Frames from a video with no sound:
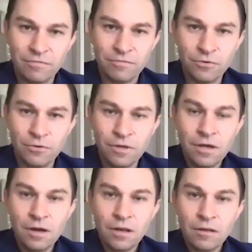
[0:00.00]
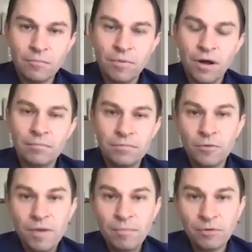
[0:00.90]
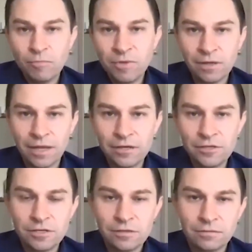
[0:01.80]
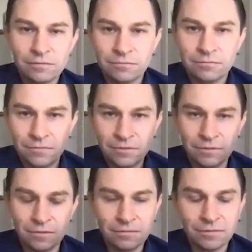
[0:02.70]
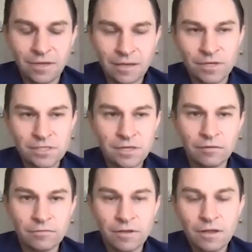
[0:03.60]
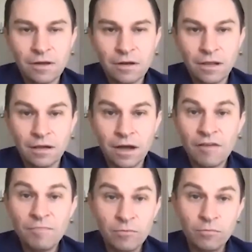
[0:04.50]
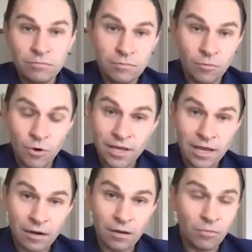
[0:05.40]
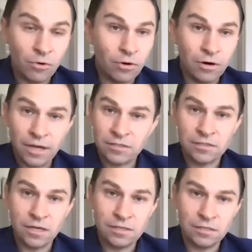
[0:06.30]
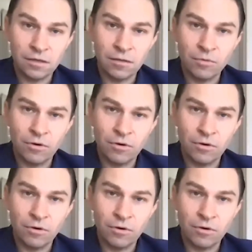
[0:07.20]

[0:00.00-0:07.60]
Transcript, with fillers: their food. But, you know, people who are middle aged, you know, like myself, uh, I've been working out a lot more, exercising a lot